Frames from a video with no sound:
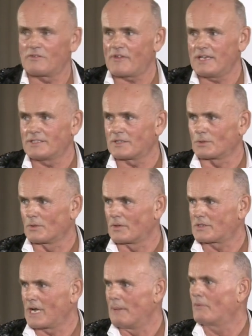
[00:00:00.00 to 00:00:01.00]
fainted all the
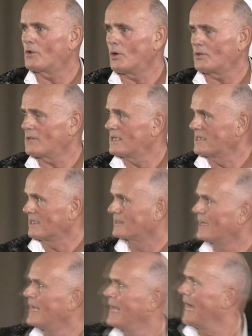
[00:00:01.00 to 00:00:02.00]
time. Of course they did.
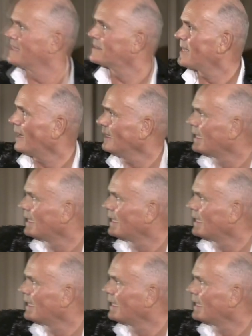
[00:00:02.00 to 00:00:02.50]
And suddenly